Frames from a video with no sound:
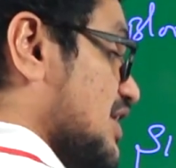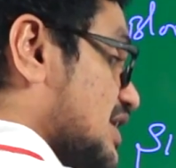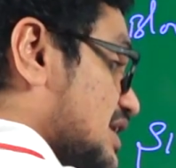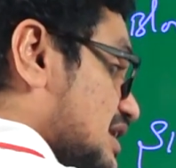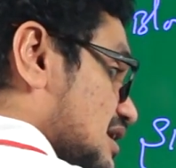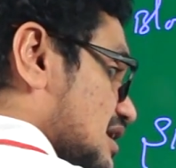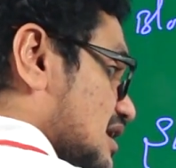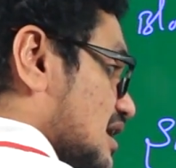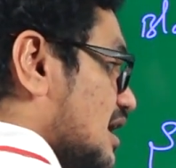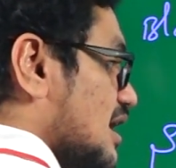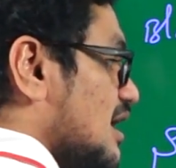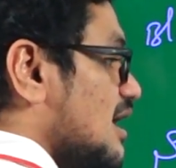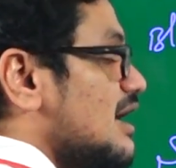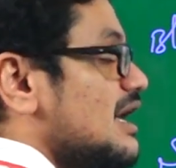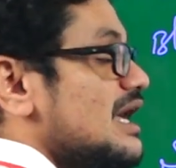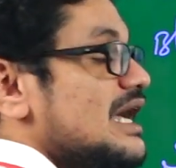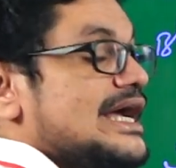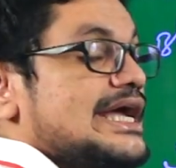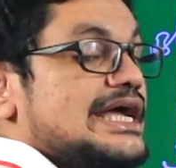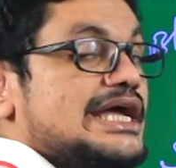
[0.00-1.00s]
here
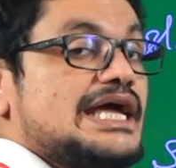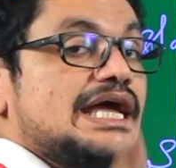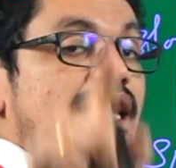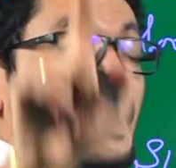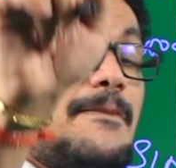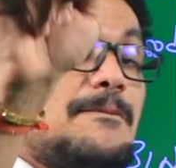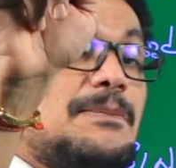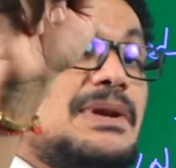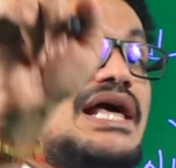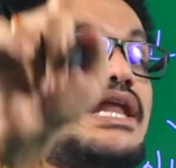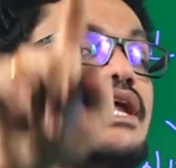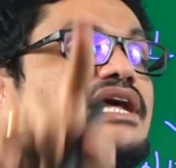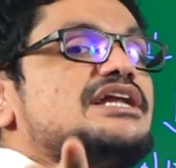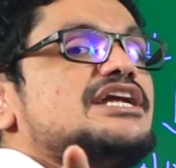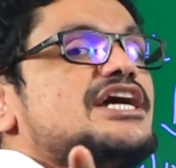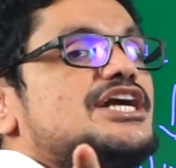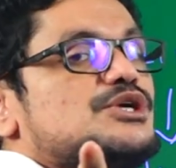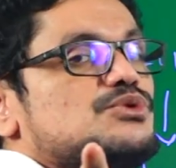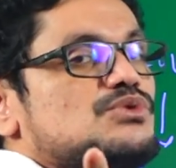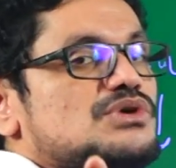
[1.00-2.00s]
capillary
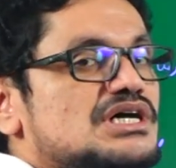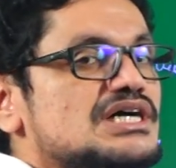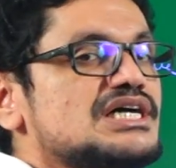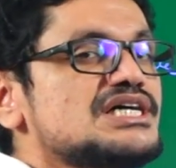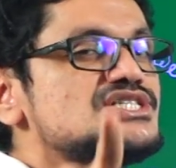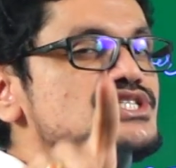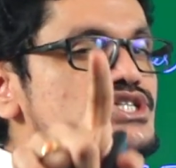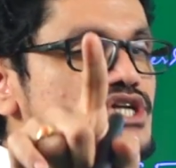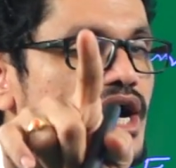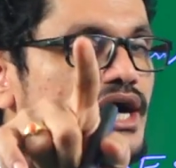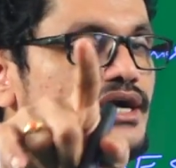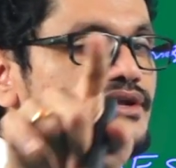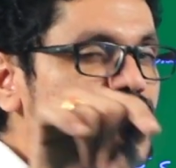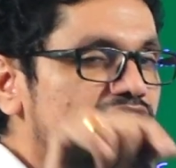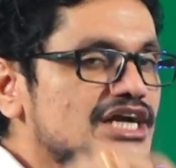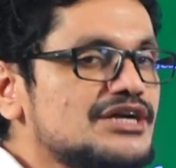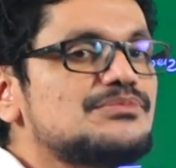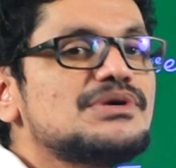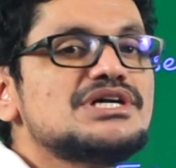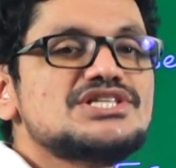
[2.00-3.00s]
network is not
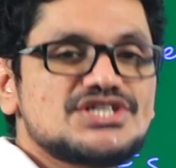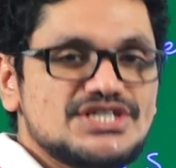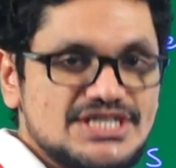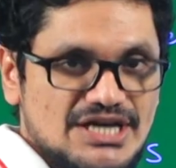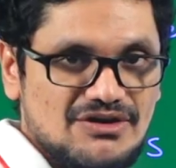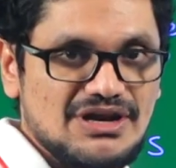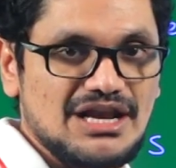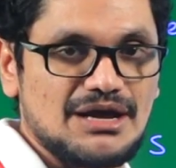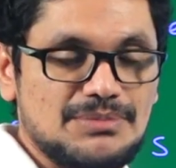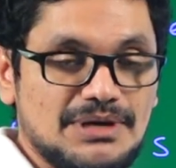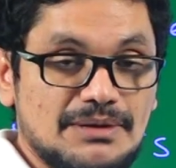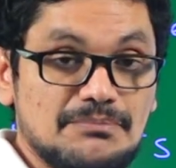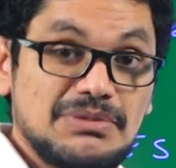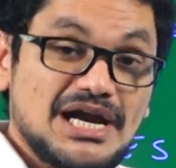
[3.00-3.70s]
that much developed.